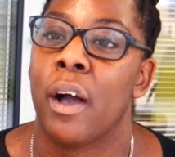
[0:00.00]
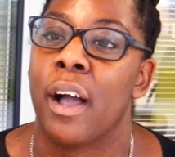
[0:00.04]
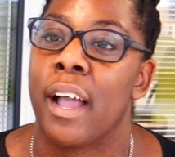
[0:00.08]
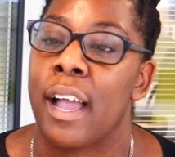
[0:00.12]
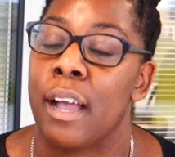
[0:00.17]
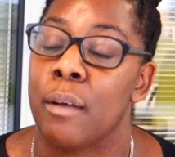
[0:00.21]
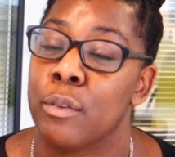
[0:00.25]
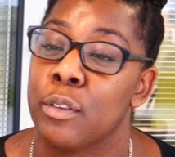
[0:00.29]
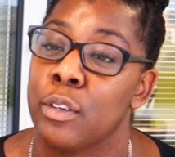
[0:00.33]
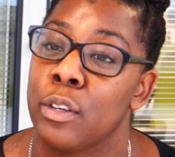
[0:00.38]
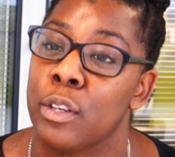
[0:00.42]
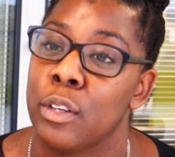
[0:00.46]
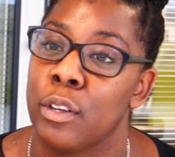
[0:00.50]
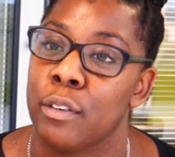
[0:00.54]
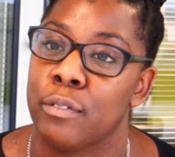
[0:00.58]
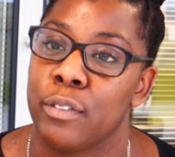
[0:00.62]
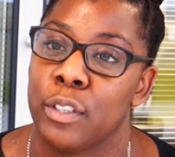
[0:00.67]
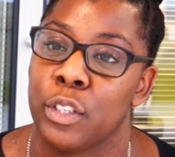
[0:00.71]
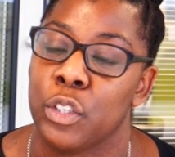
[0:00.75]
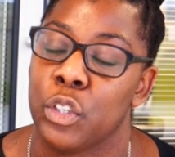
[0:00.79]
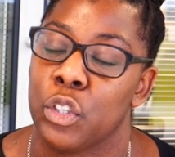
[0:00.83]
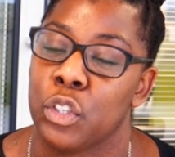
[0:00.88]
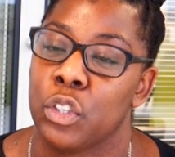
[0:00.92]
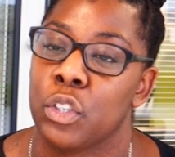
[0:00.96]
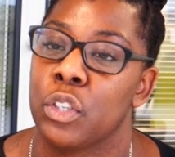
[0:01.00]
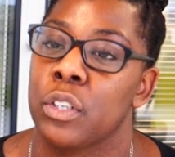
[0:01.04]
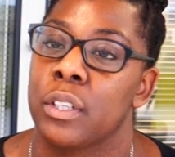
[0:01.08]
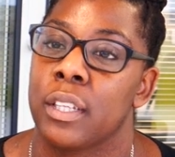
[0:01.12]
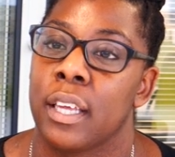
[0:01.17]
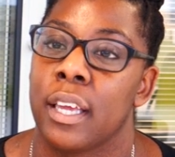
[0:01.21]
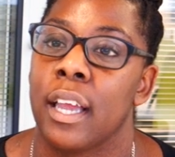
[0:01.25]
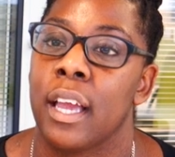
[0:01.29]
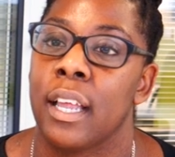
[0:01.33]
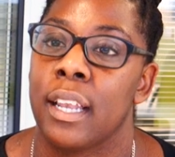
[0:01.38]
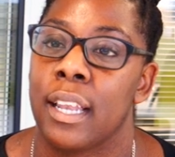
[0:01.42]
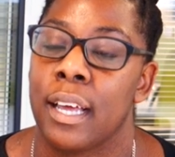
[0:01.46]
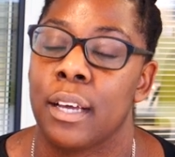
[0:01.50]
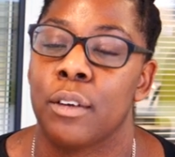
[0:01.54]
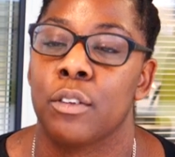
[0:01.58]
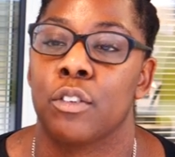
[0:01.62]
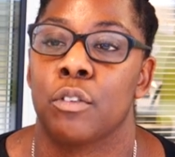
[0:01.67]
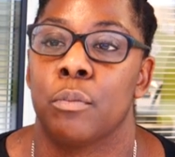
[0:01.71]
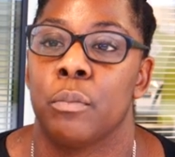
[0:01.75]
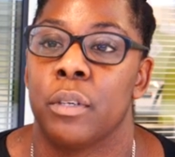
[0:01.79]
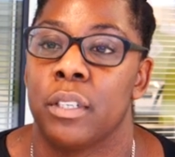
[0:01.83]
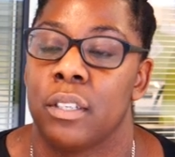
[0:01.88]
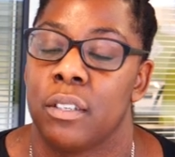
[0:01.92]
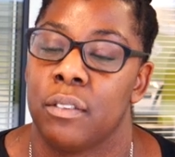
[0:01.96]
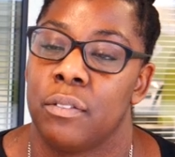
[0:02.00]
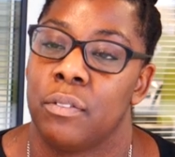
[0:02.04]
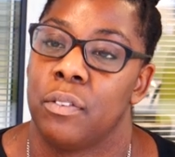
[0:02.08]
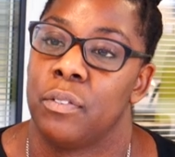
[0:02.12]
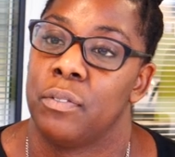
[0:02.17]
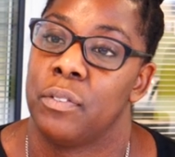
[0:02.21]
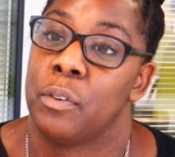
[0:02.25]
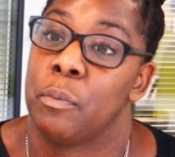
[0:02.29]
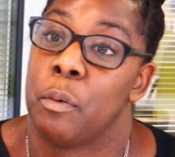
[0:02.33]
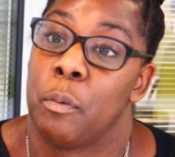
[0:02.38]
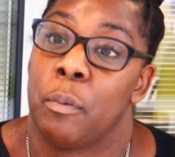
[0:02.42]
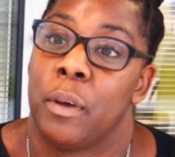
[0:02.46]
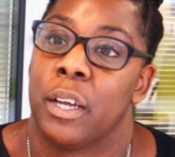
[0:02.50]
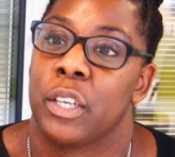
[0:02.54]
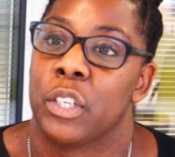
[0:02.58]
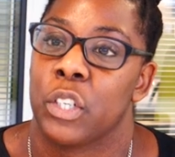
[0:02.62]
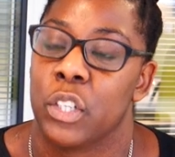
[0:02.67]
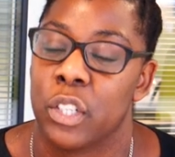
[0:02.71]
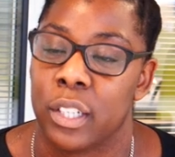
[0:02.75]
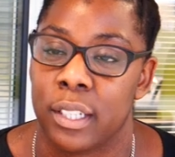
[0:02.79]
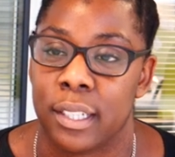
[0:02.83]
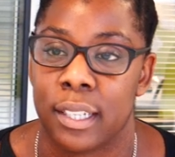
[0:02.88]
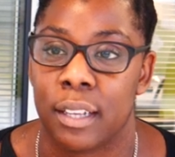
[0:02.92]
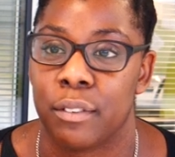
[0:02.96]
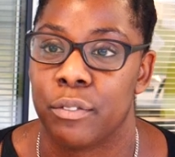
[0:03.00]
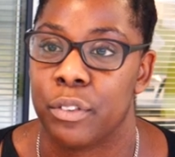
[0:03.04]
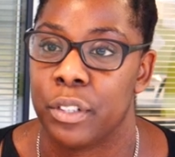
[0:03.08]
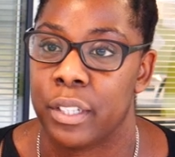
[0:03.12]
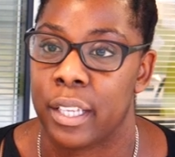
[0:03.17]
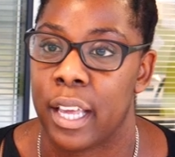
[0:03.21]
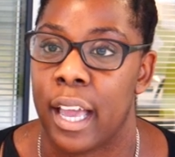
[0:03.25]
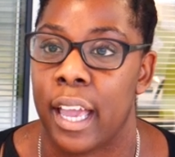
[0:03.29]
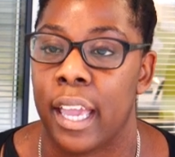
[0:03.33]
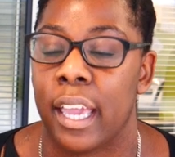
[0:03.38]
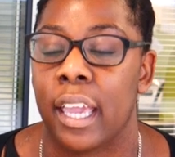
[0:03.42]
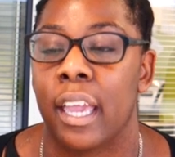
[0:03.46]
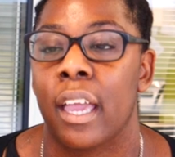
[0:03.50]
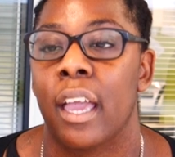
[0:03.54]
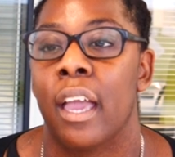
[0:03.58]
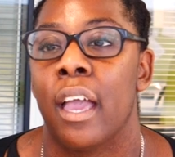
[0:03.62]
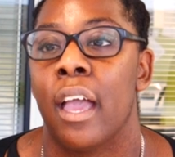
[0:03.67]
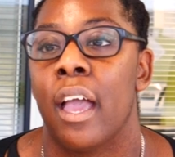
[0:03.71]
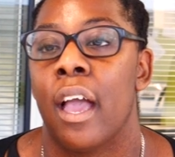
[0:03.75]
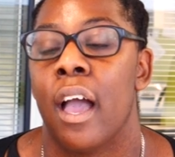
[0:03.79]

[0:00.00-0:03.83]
I absolutely love it just because it allows me to fulfil my passions every day.